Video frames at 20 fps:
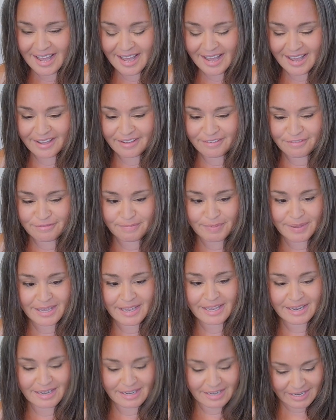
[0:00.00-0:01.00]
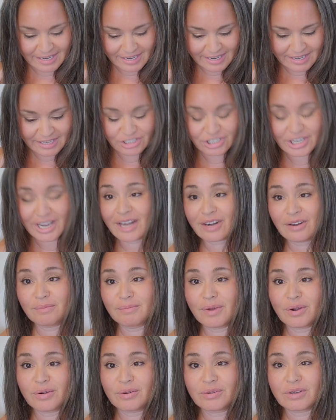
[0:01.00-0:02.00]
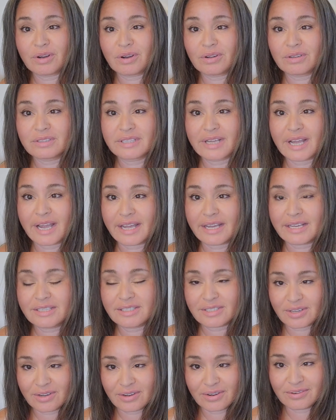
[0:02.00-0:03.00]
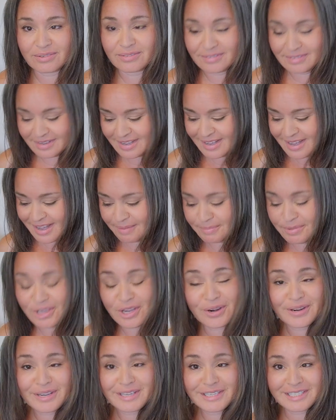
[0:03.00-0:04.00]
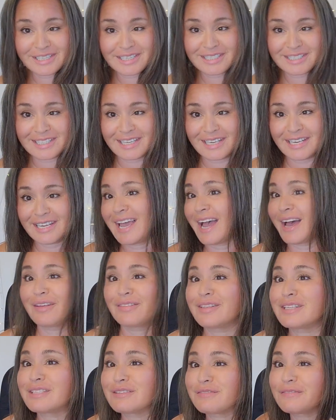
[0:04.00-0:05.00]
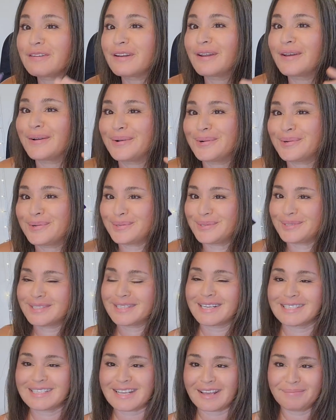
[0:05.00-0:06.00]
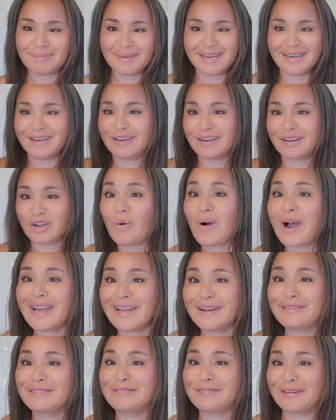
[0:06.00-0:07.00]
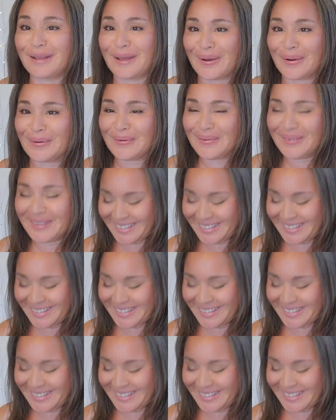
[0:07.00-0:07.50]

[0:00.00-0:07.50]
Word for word: I've been in channel mode all day, so I'm curious to see how this flows because I've been in quite a flow.